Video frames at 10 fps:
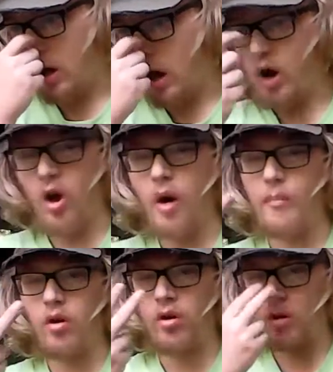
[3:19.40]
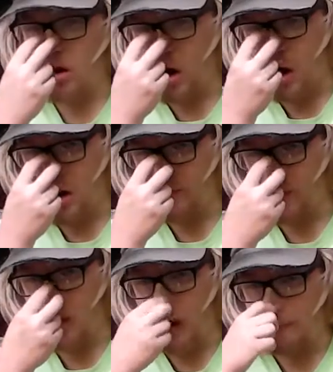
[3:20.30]
a couple
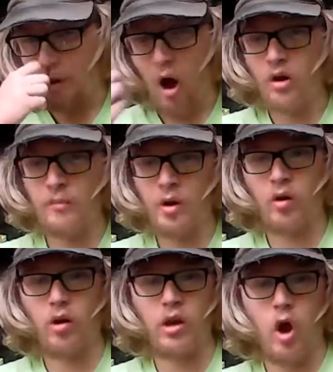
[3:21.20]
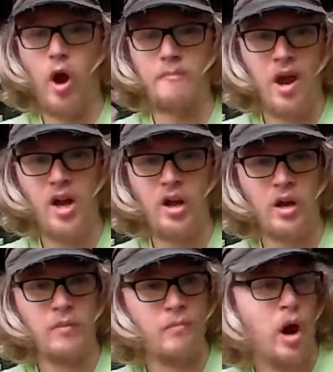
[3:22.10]
of possibilities are
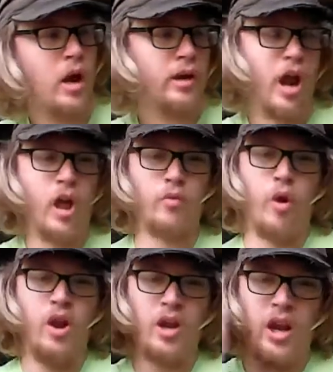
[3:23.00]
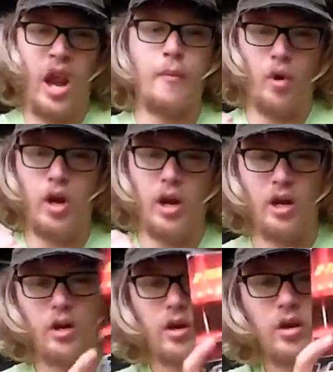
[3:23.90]
mentioned, but neither one is hammered
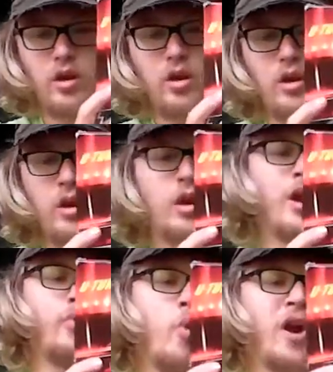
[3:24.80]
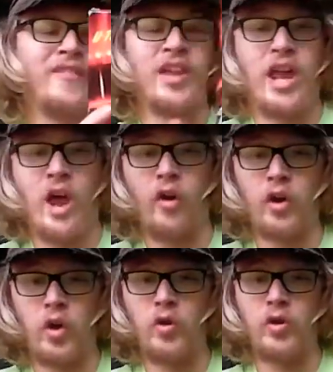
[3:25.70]
in. Because one of the
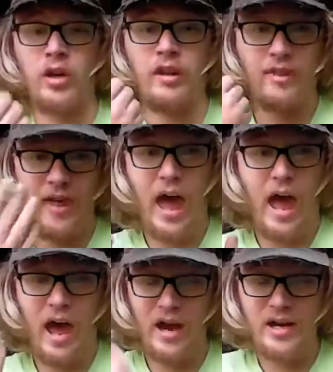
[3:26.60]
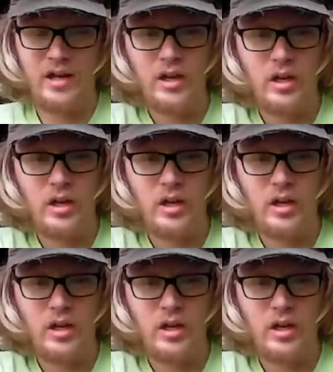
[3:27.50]
characters, Thad,